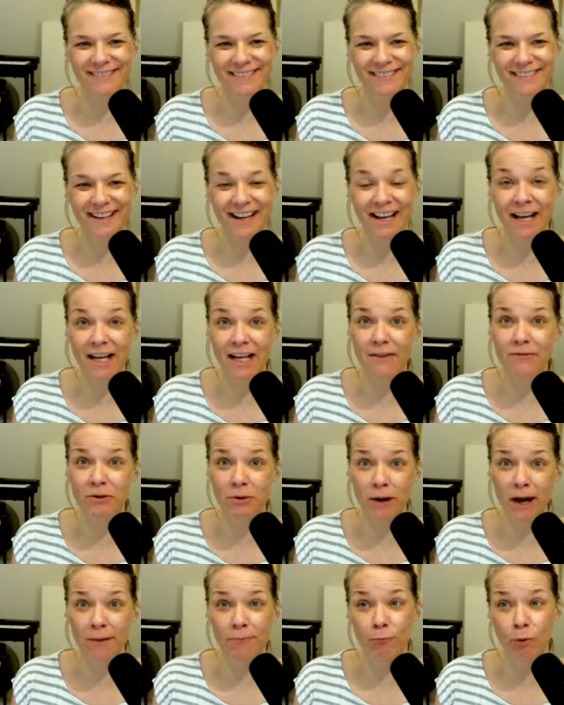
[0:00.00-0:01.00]
If
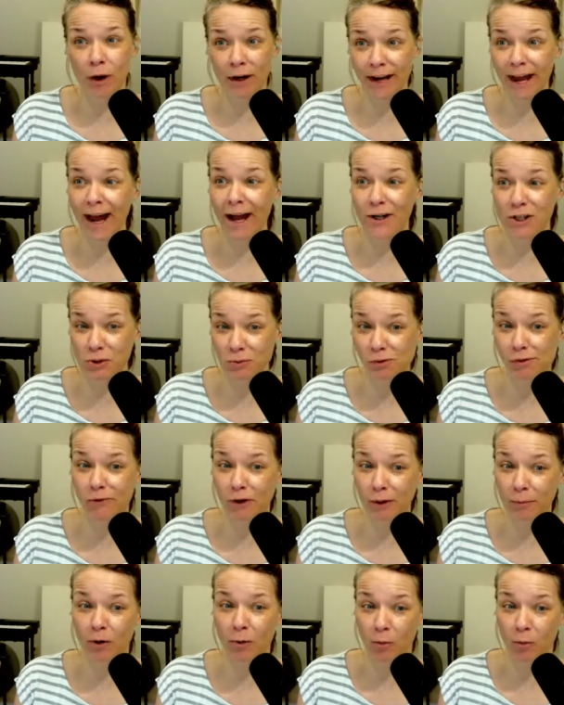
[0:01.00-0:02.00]
you want actual
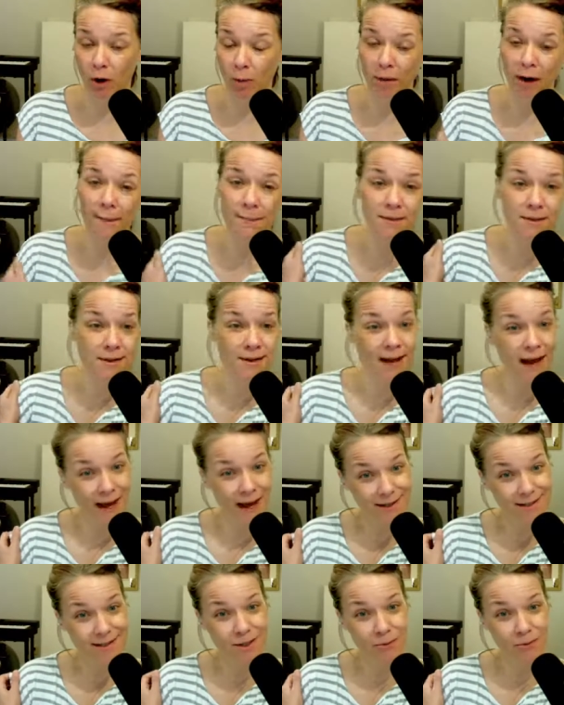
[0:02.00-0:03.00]
formal warm ups,
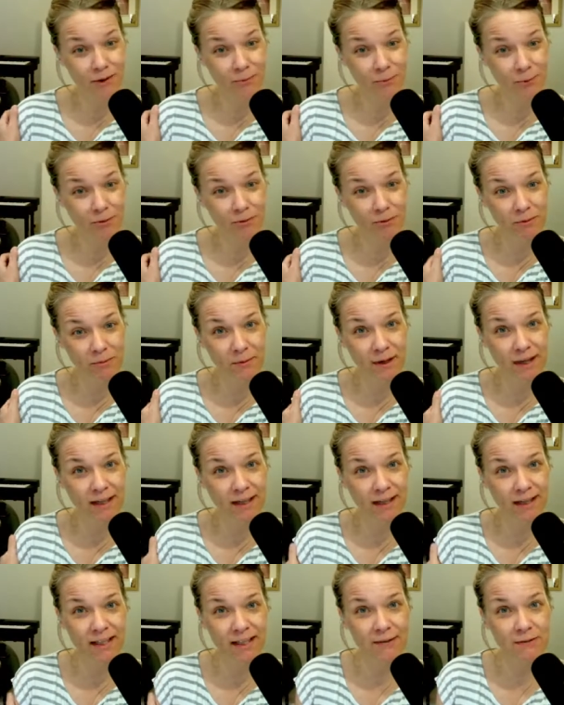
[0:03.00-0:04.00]
yes, you can work with me and
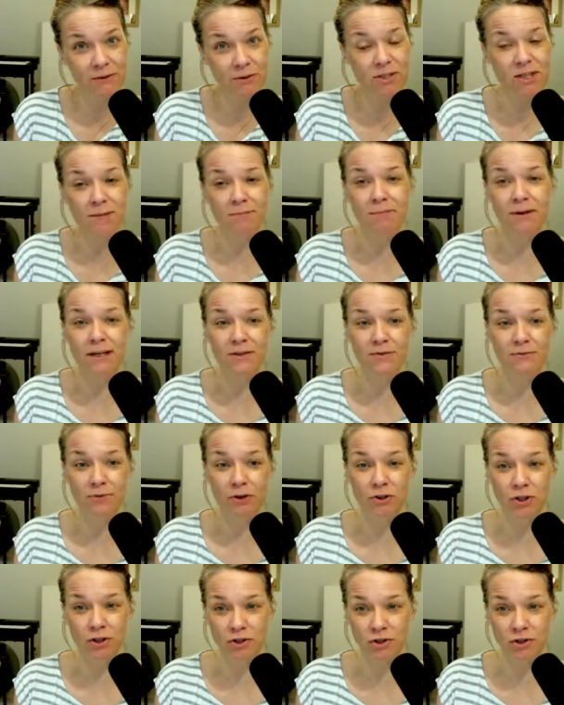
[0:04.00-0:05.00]
I can give you some based
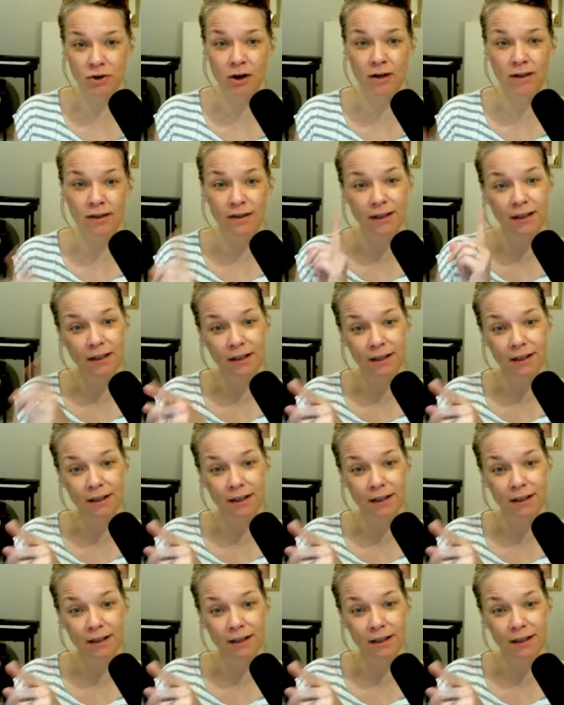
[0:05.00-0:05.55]
just on